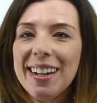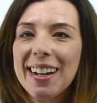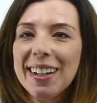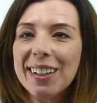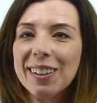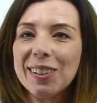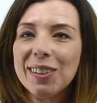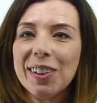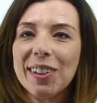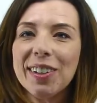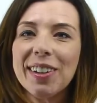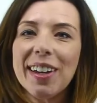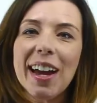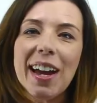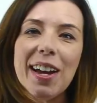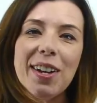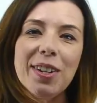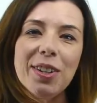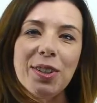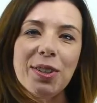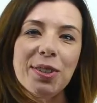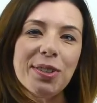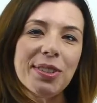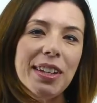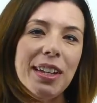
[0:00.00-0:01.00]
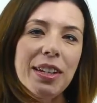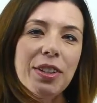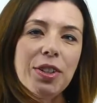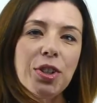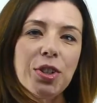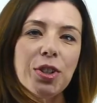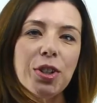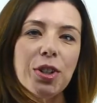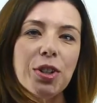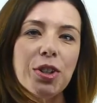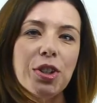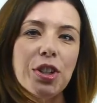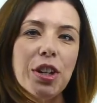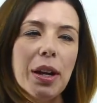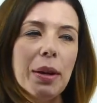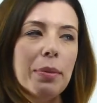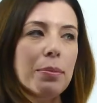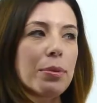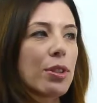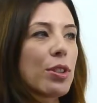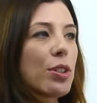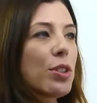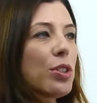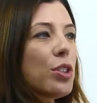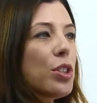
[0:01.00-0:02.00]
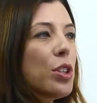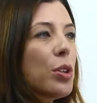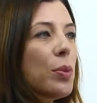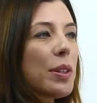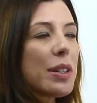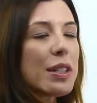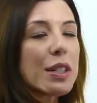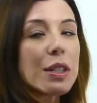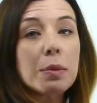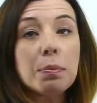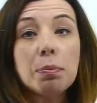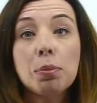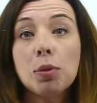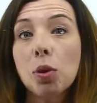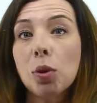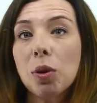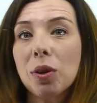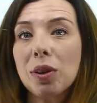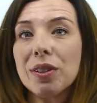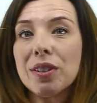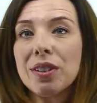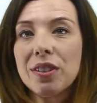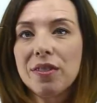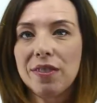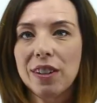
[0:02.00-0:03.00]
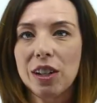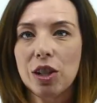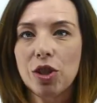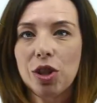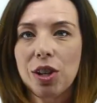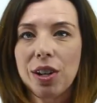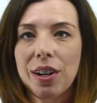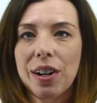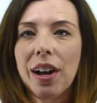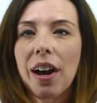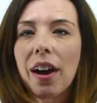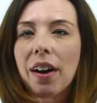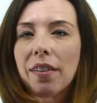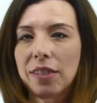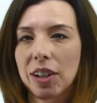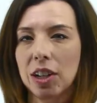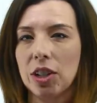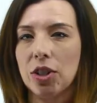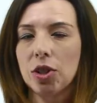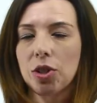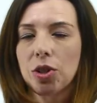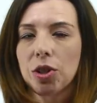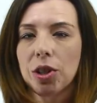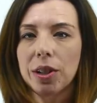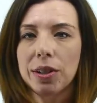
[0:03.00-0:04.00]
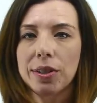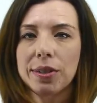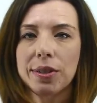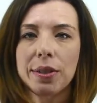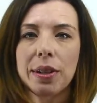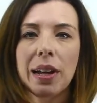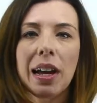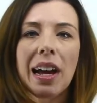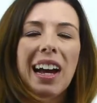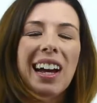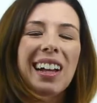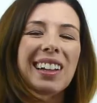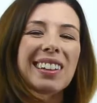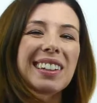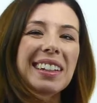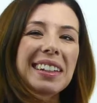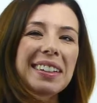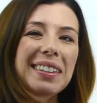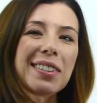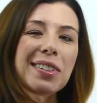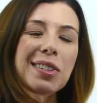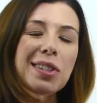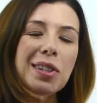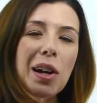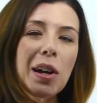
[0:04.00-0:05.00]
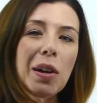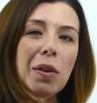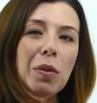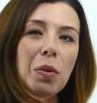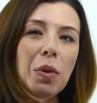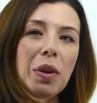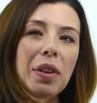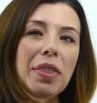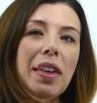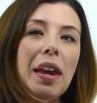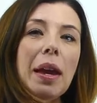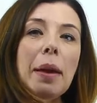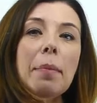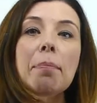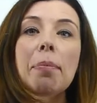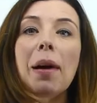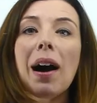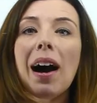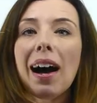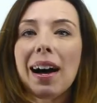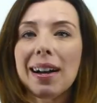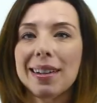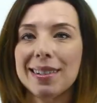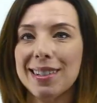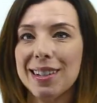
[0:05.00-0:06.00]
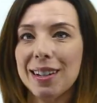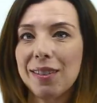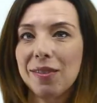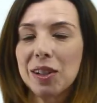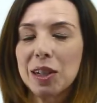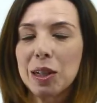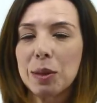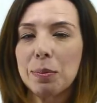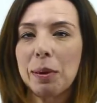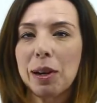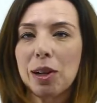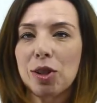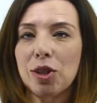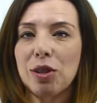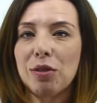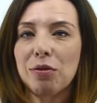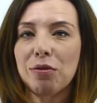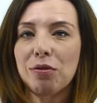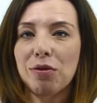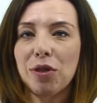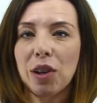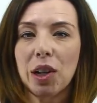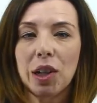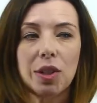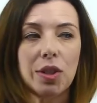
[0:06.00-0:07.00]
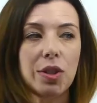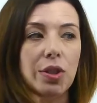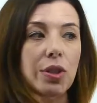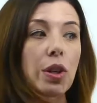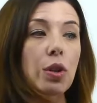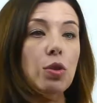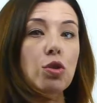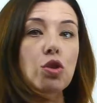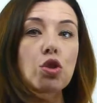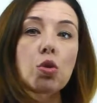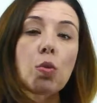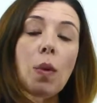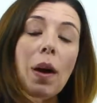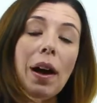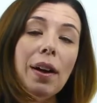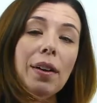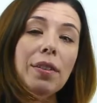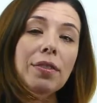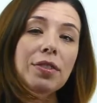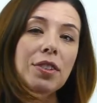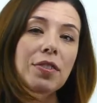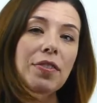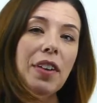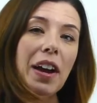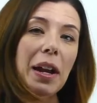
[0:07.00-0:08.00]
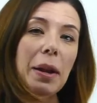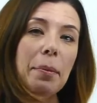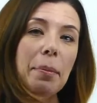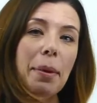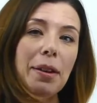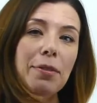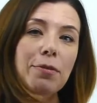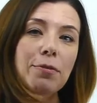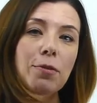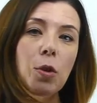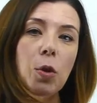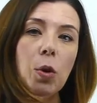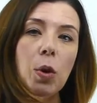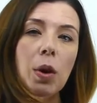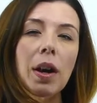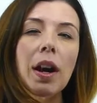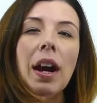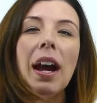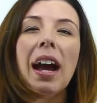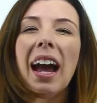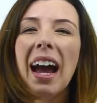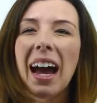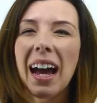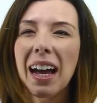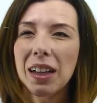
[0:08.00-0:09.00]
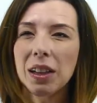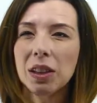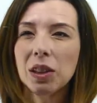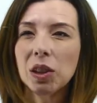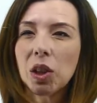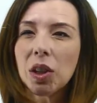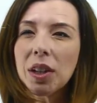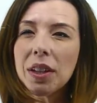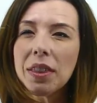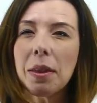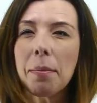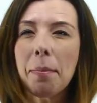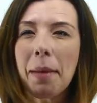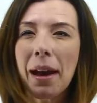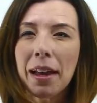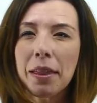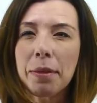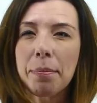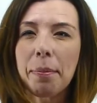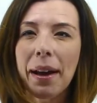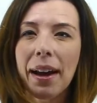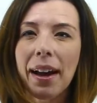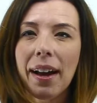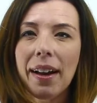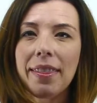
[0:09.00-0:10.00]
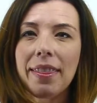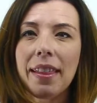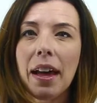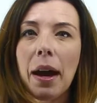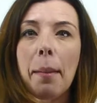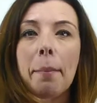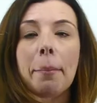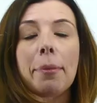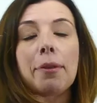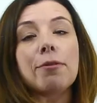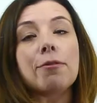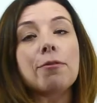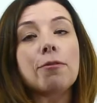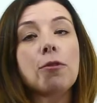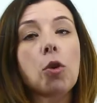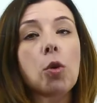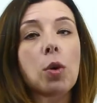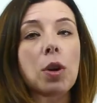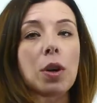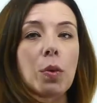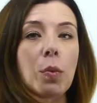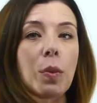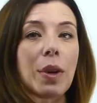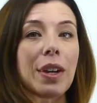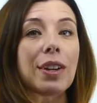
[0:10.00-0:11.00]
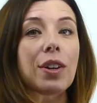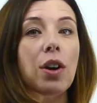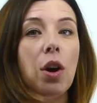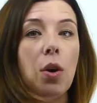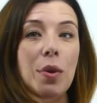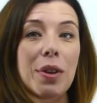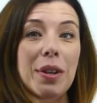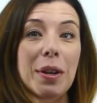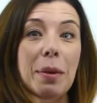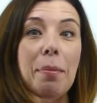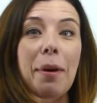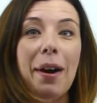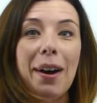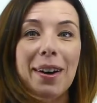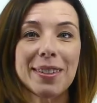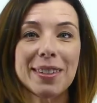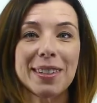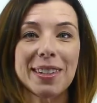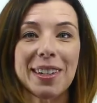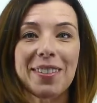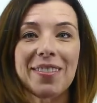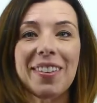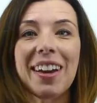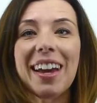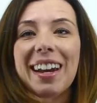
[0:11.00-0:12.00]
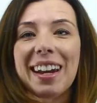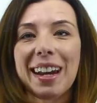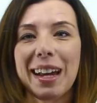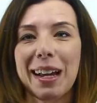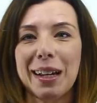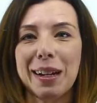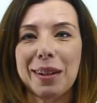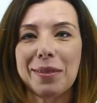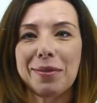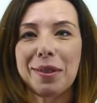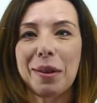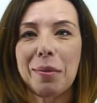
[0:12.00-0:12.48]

take a look and use integer chips to explore division of integers. Let's start with a positive expression first. So 12 divided by 4, and look at the math behind that before we go into positive and negative